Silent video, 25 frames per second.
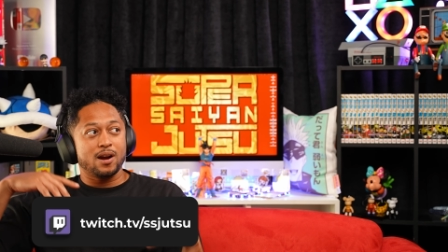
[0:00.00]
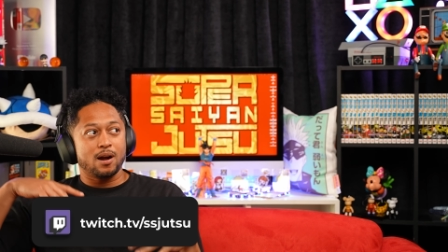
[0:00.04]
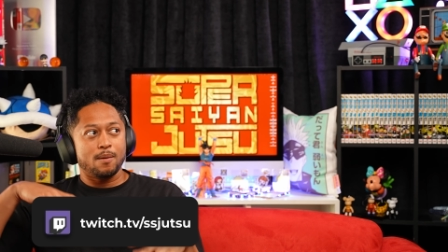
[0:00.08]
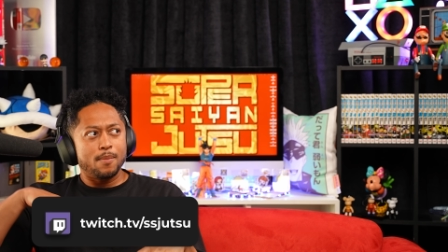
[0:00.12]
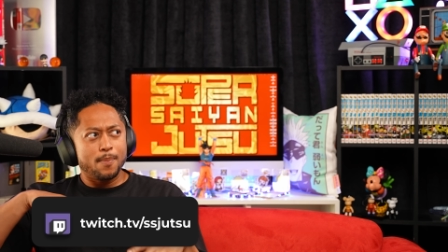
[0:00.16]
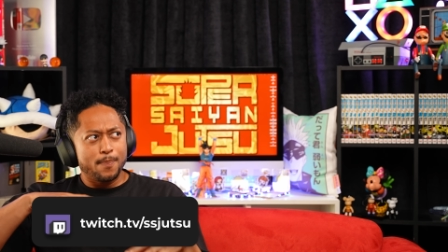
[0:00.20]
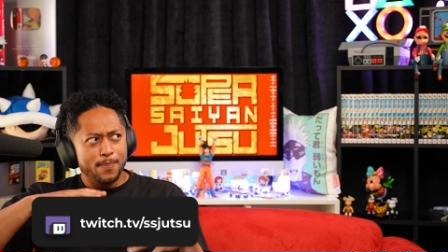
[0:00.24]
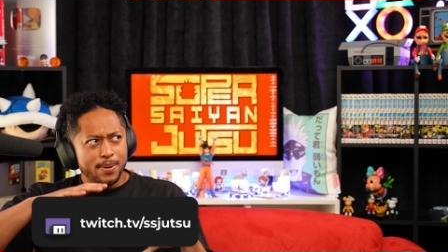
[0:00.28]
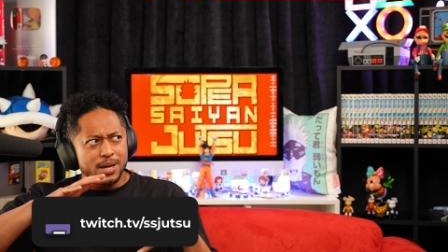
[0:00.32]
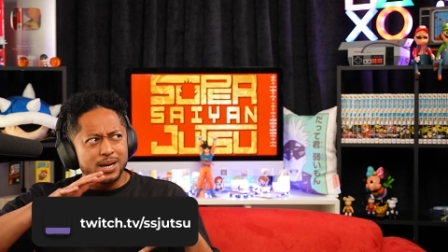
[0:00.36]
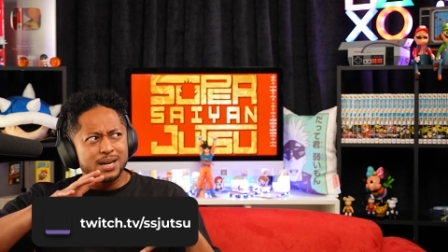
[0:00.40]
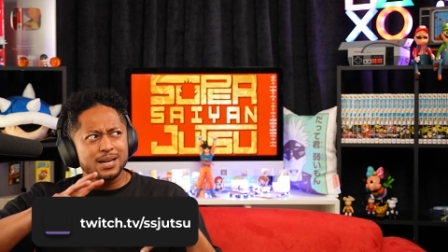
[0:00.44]
I'm going
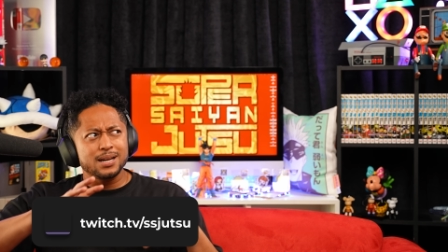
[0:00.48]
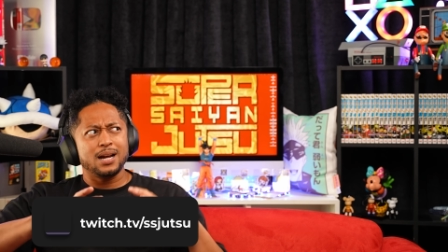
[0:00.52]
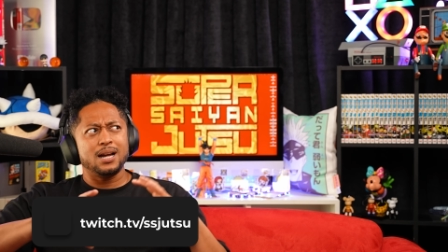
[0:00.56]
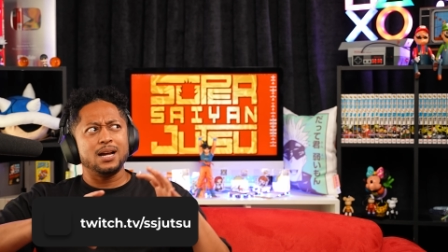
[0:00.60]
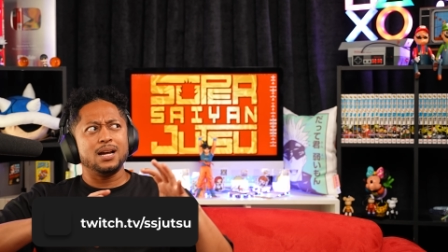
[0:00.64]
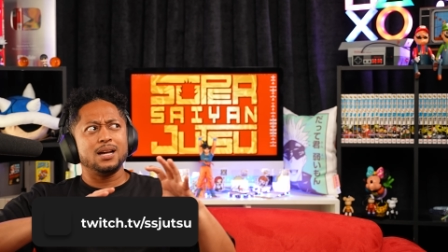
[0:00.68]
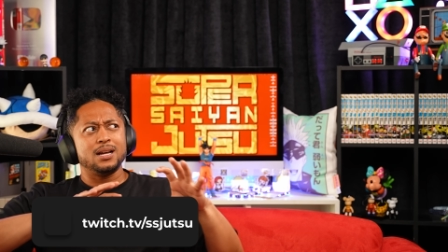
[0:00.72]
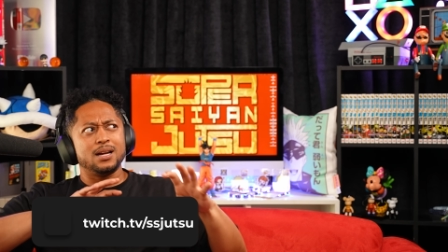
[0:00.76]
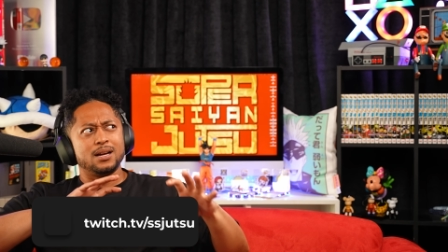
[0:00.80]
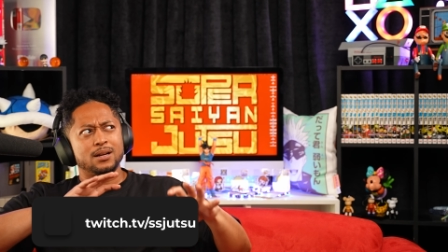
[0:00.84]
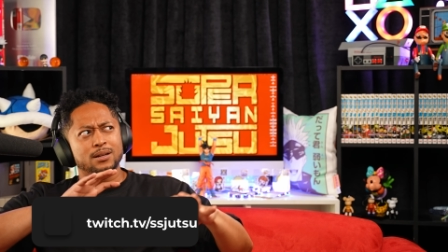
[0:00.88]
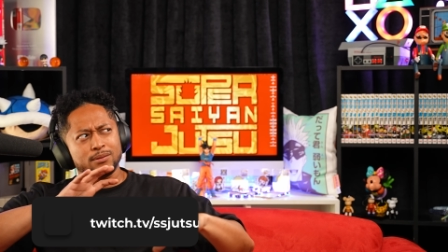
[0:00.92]
to put a,
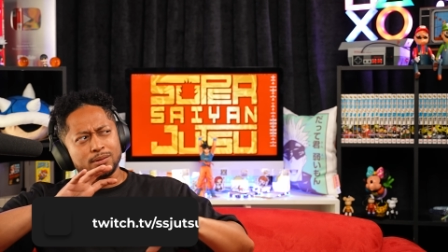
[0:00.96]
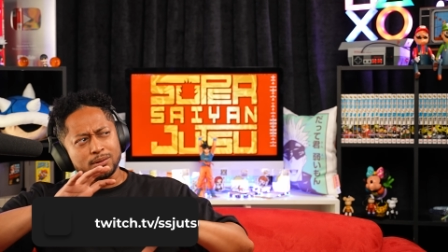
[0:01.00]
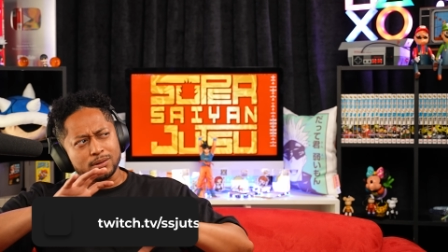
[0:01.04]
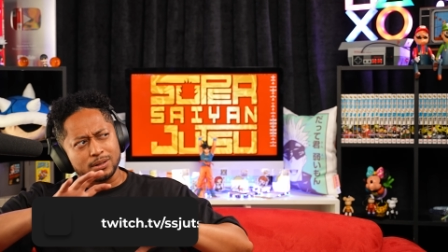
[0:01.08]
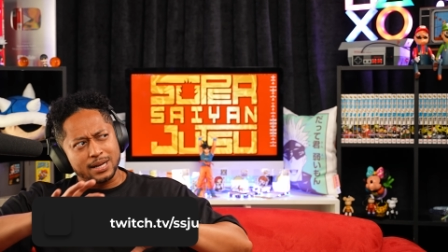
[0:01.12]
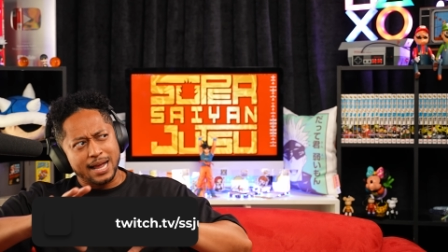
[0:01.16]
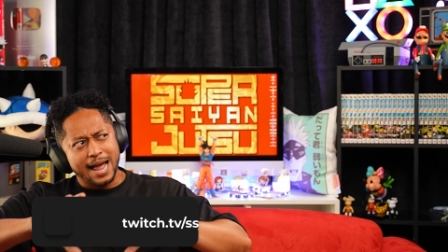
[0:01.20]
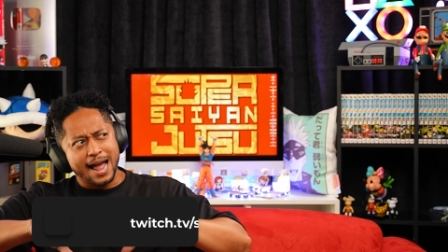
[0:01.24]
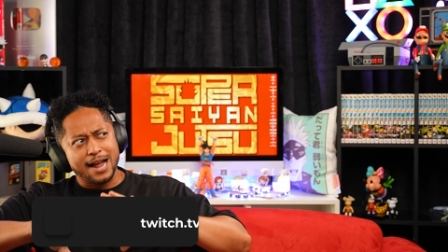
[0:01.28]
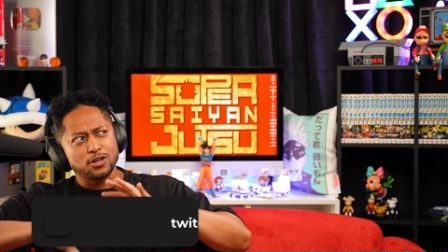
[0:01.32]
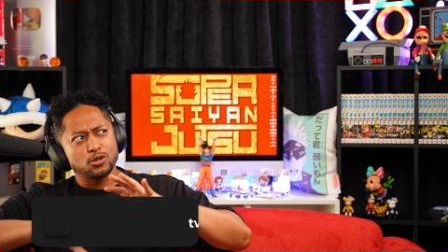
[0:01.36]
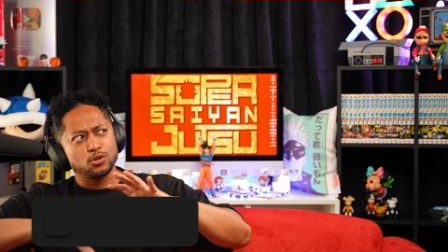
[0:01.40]
a, a
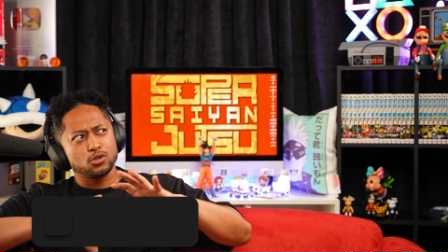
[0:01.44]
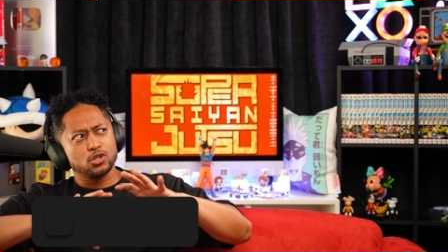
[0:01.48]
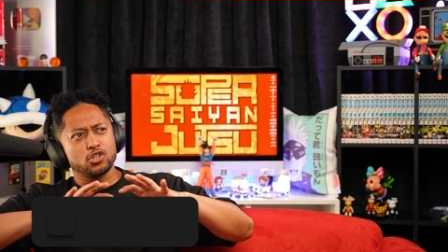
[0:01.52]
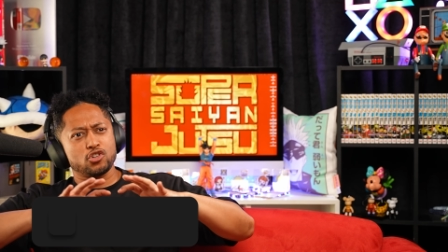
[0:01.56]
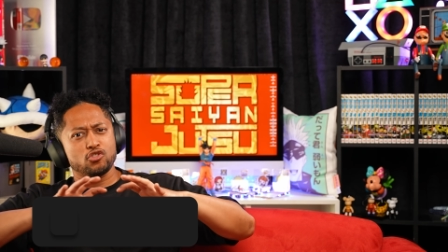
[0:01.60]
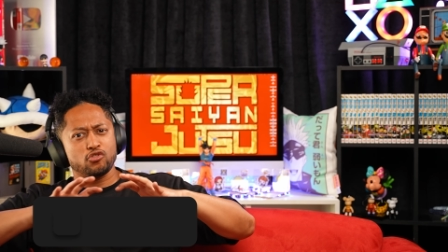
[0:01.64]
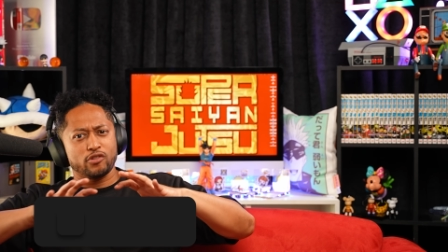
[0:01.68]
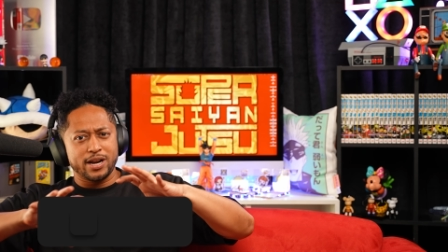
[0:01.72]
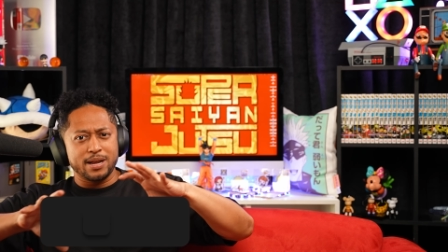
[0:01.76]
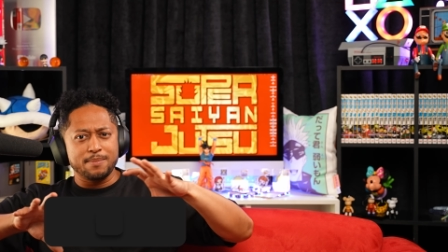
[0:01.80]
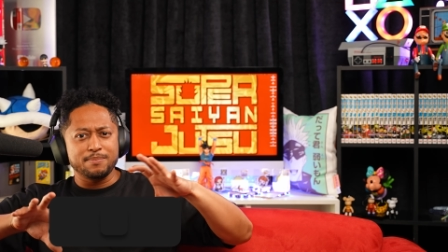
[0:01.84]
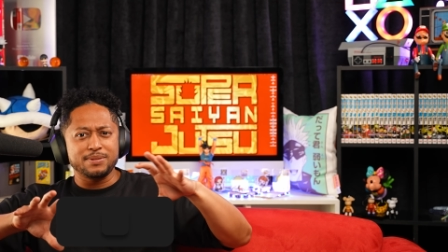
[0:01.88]
actual
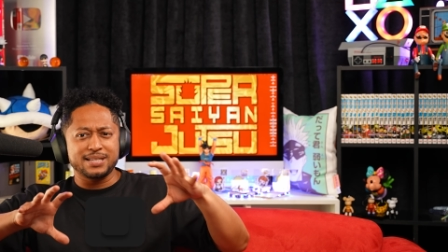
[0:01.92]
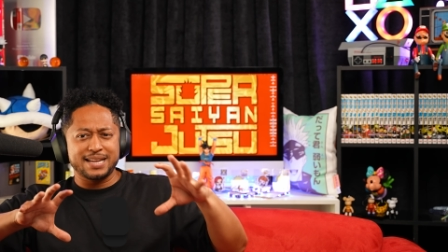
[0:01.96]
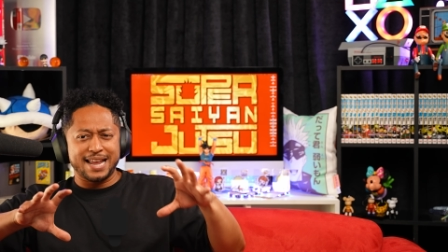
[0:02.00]
stream